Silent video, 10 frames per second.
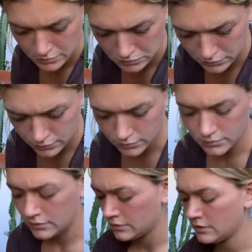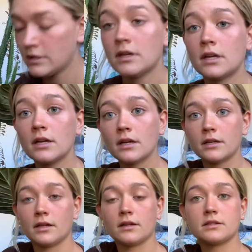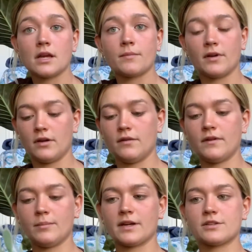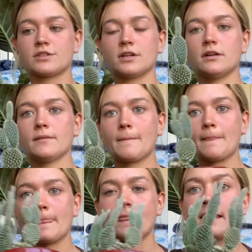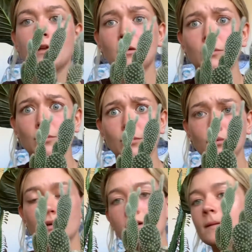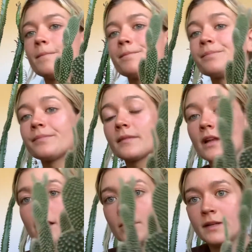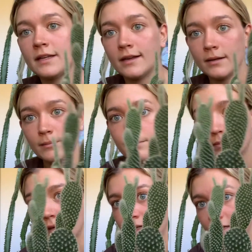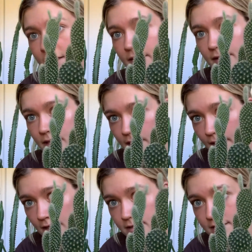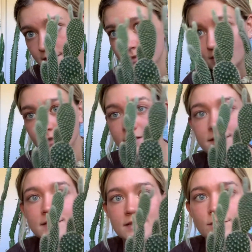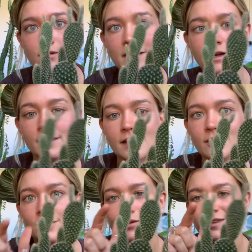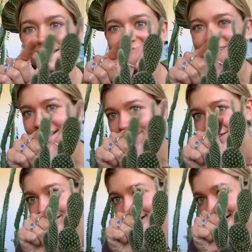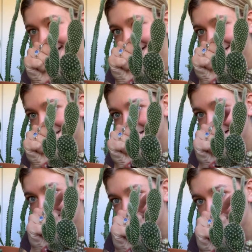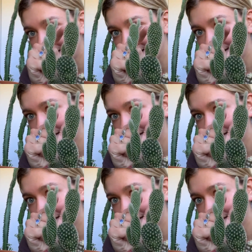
Ooh. Another type of Opuntia. Ooh. Common name, bunny ear cactus. You can see why they grow these little, look like little bunnies.